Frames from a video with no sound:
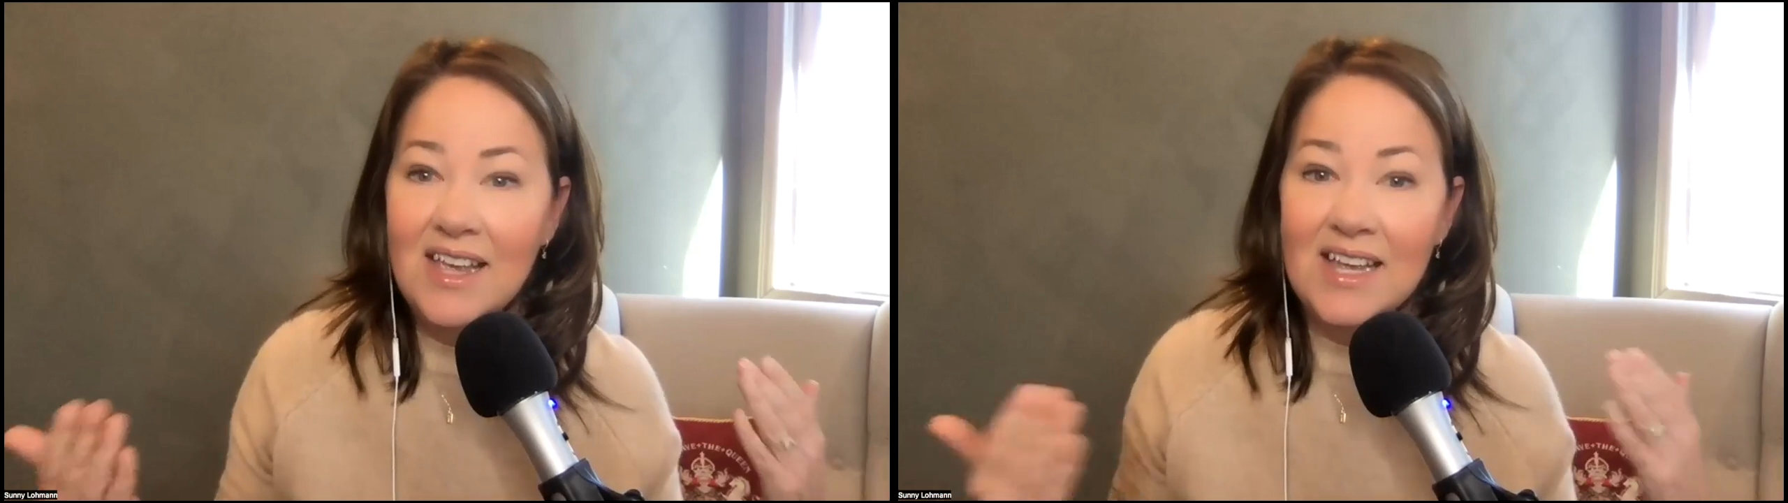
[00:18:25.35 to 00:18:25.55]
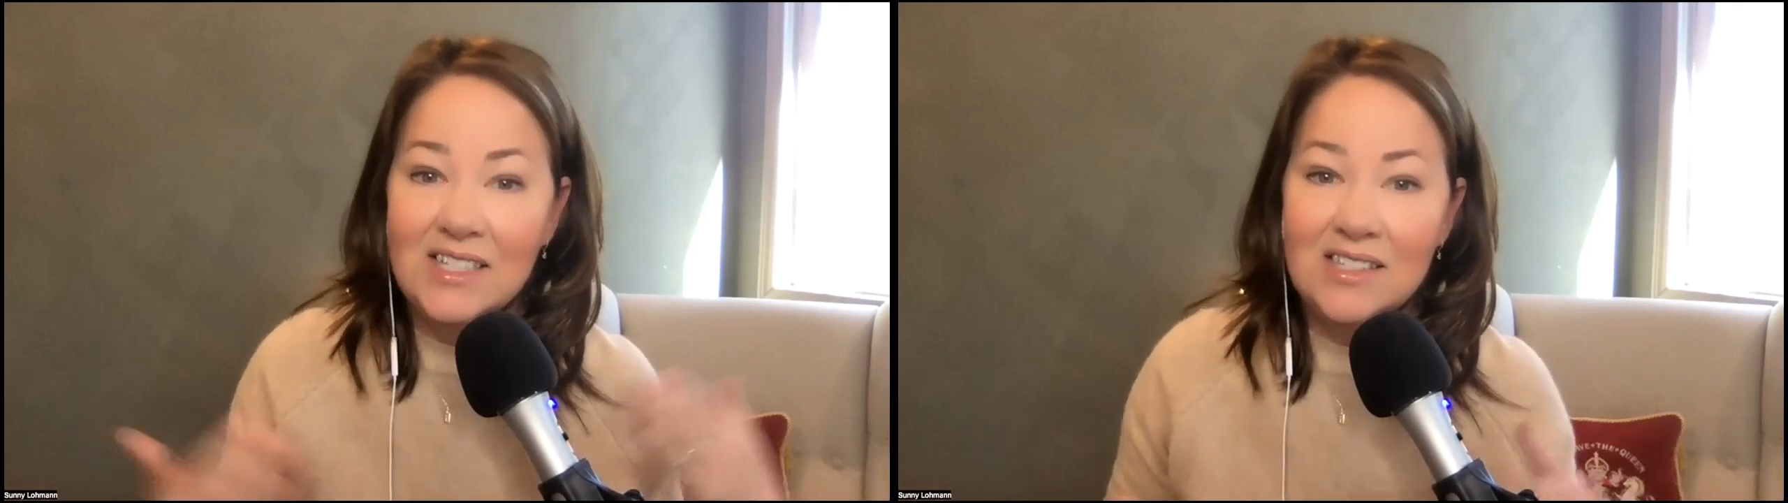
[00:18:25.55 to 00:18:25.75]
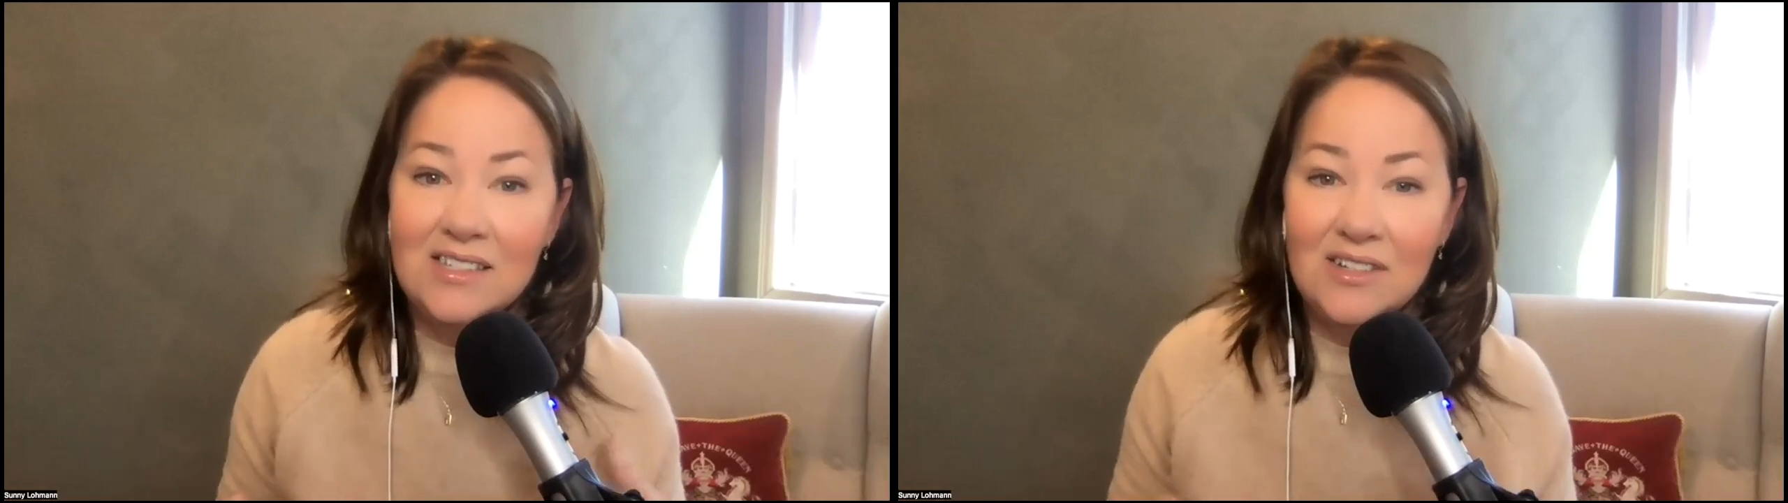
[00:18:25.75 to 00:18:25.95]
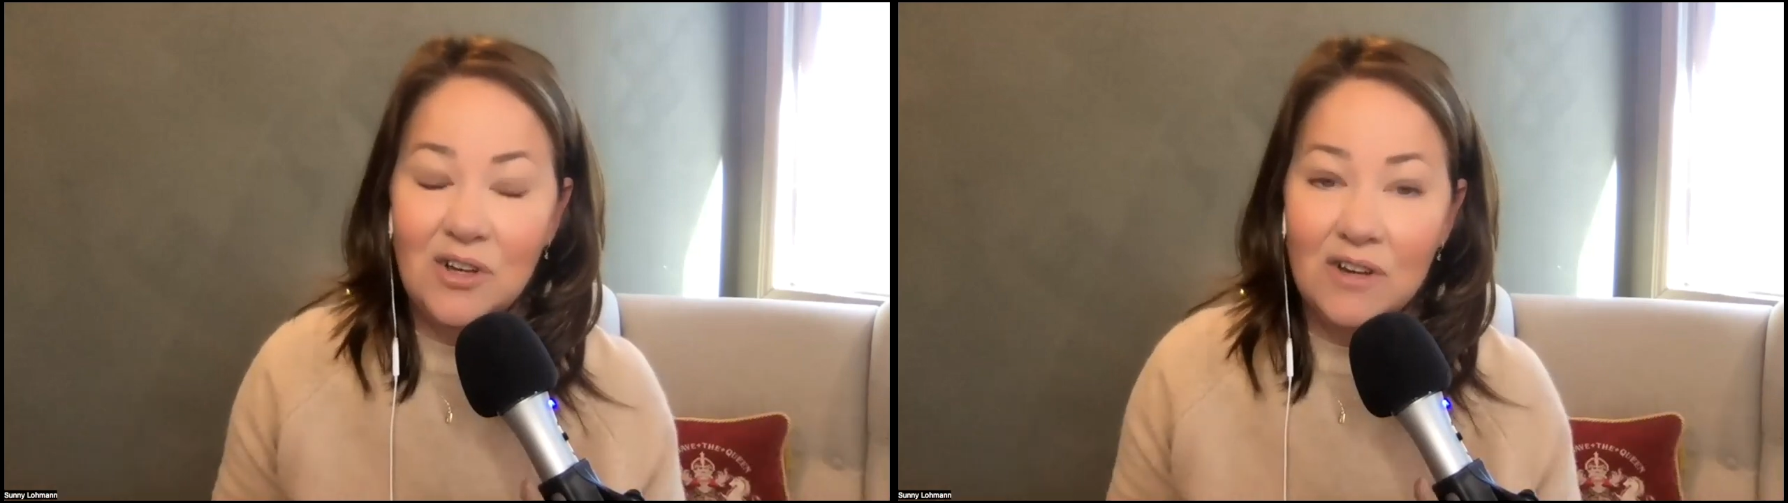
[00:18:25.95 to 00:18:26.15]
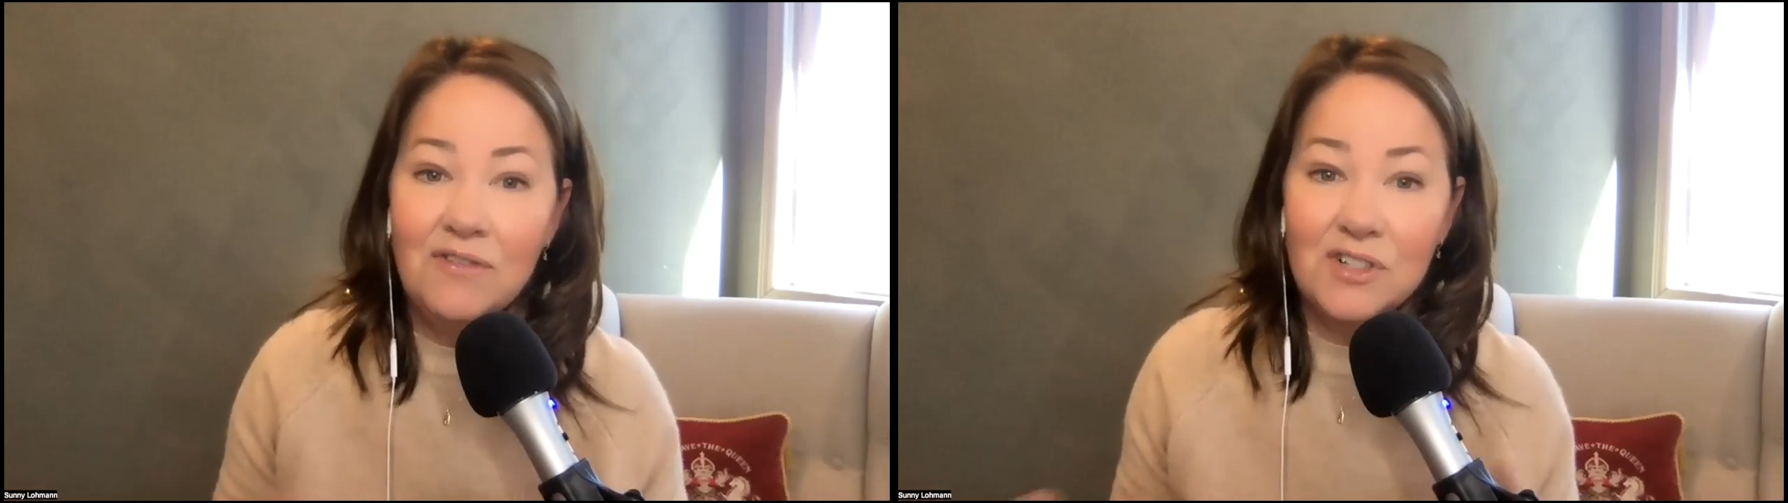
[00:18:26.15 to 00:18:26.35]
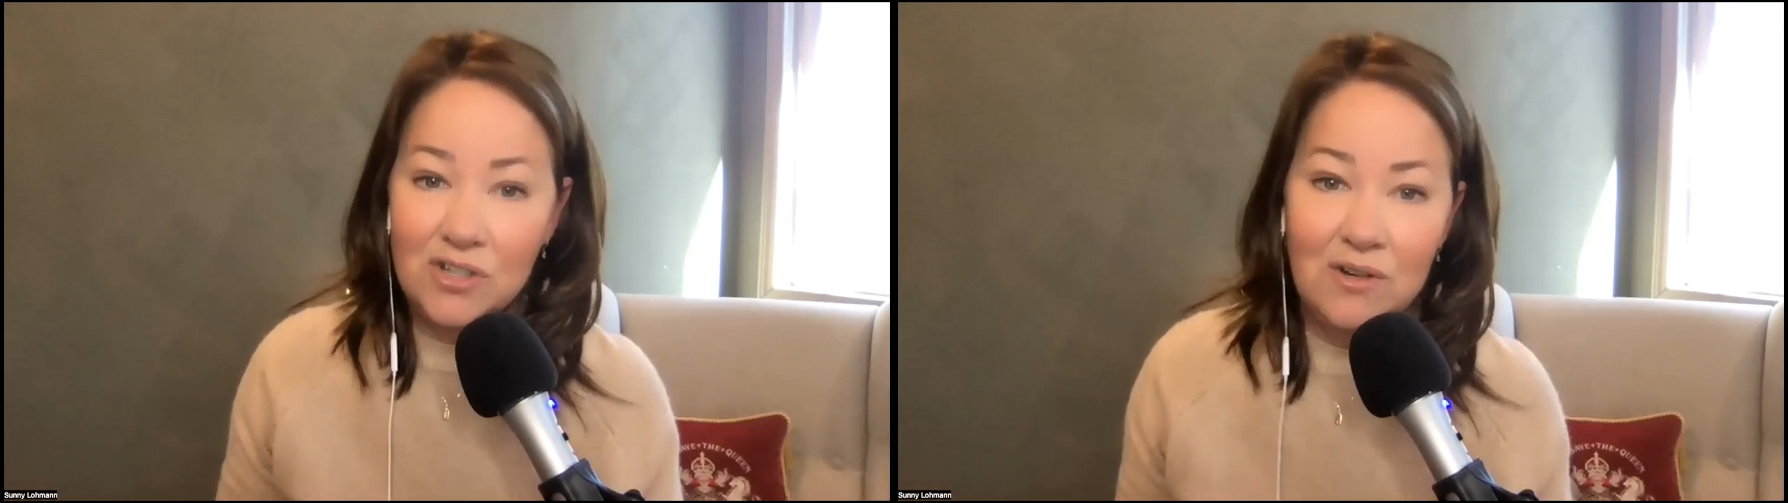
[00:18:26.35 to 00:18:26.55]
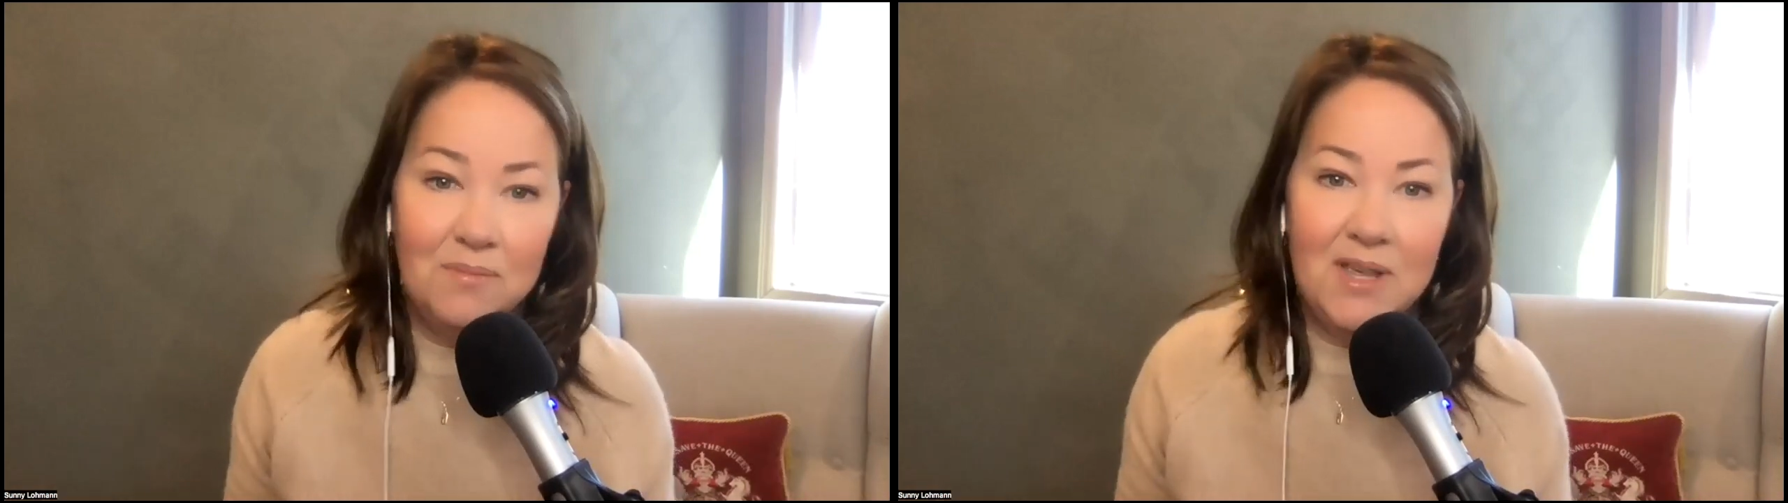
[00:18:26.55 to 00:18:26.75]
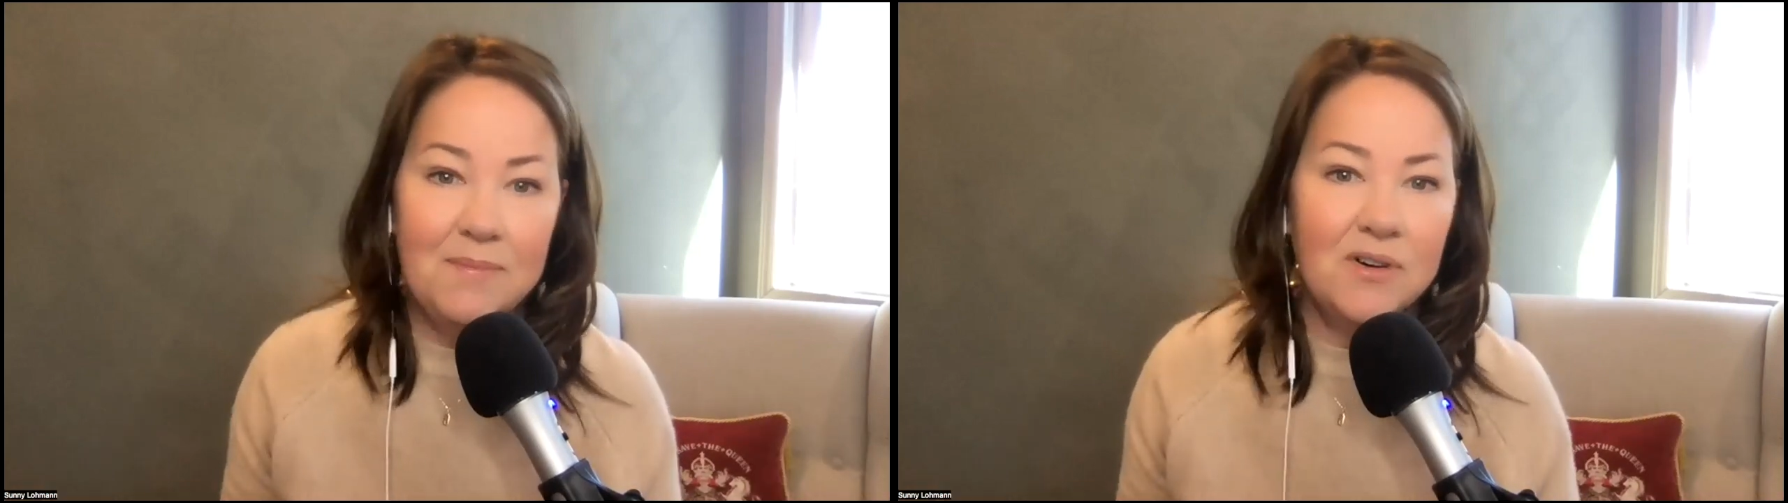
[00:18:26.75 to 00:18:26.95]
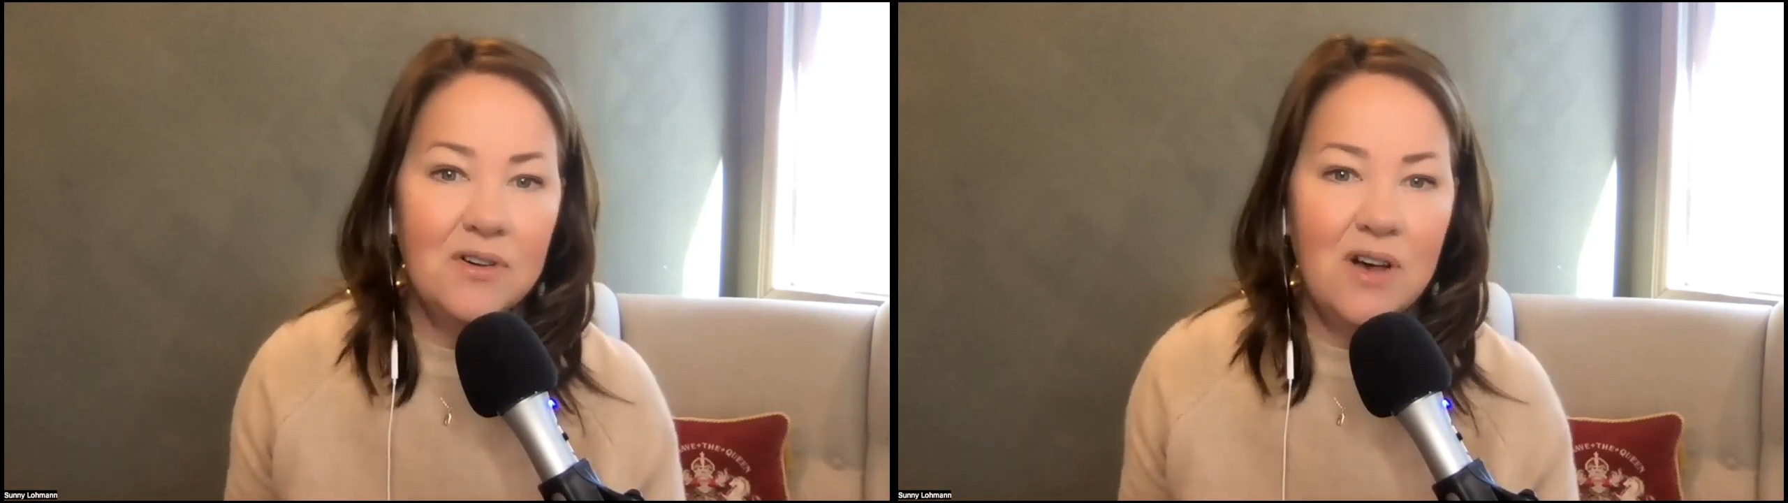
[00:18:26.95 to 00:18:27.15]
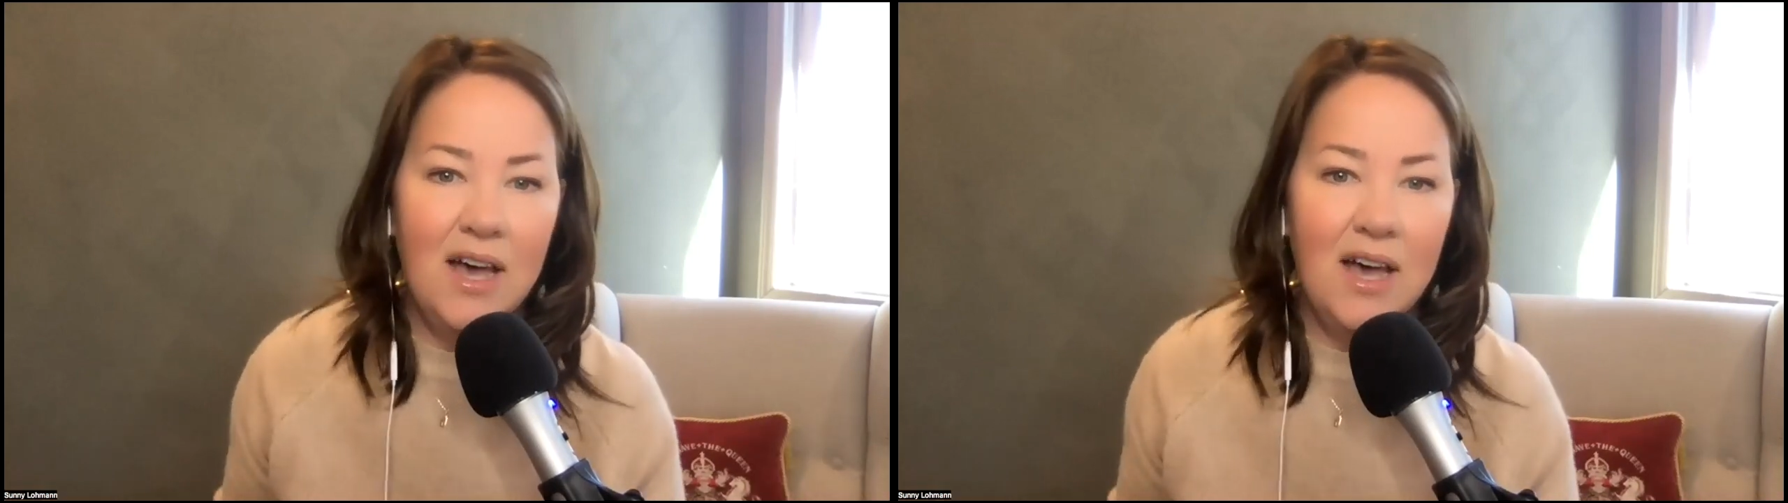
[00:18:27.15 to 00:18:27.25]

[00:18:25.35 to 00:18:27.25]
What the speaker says: it's good for certain people,